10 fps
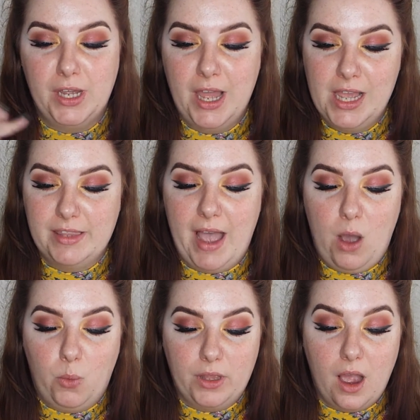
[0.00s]
Now
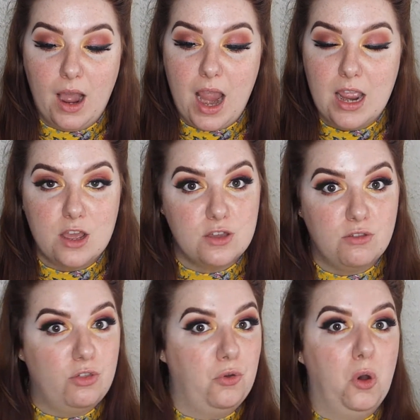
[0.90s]
when I
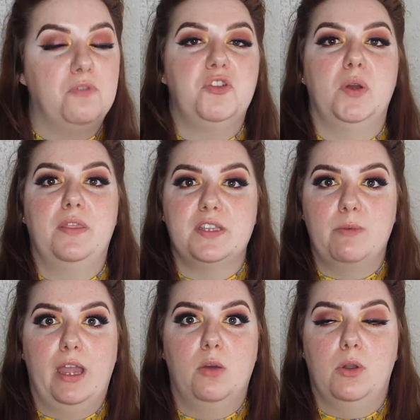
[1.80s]
thought of doing this
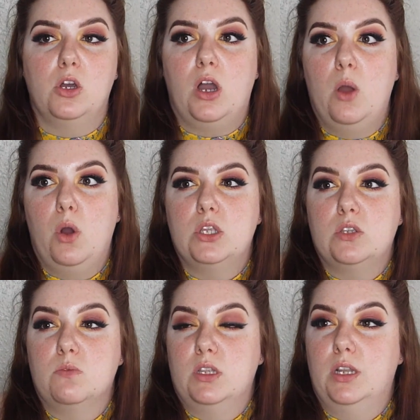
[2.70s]
makeup look, I wanted
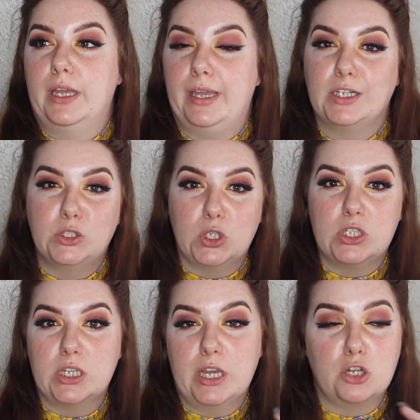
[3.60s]
something like
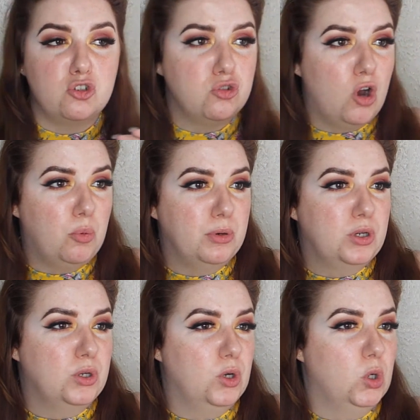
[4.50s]
exotic,
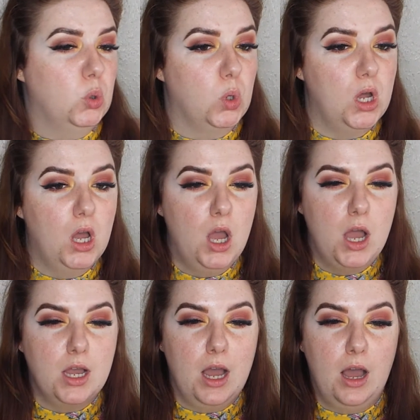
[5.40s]
tropical,
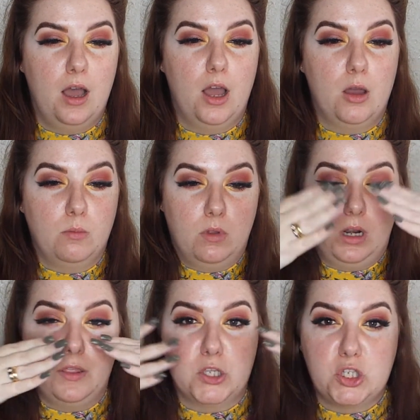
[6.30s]

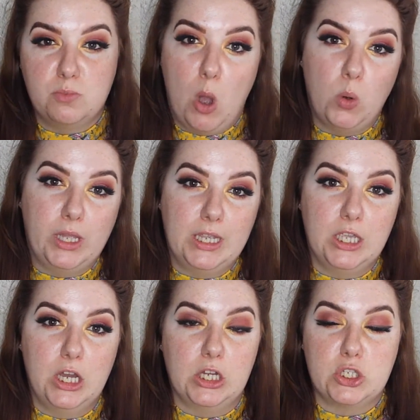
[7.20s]
like the
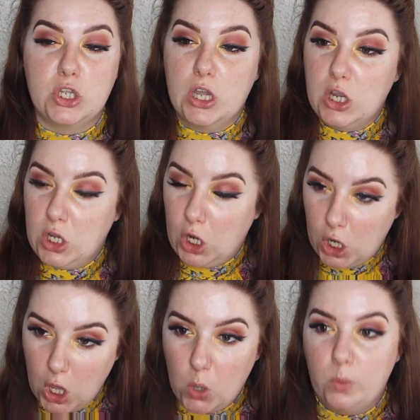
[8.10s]
smokiness,
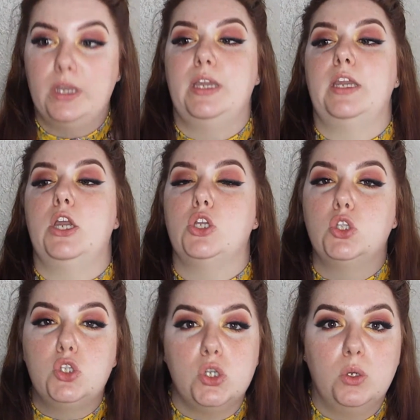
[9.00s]
glowy,
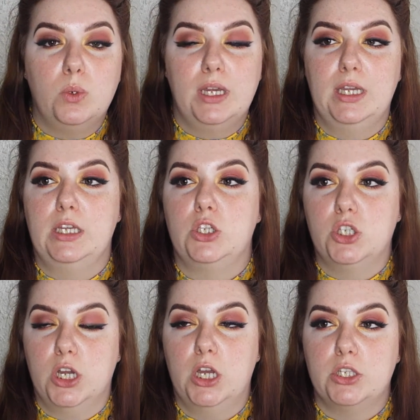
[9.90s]
dewy,
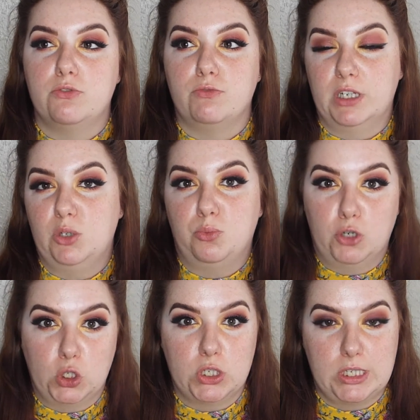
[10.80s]
just really
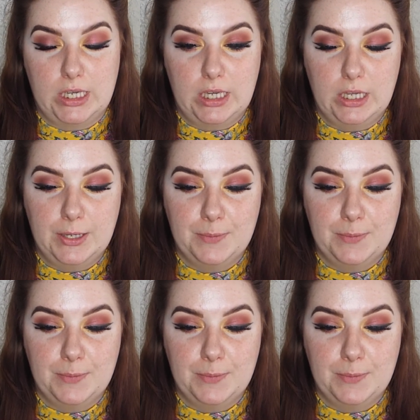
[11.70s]
bronzy.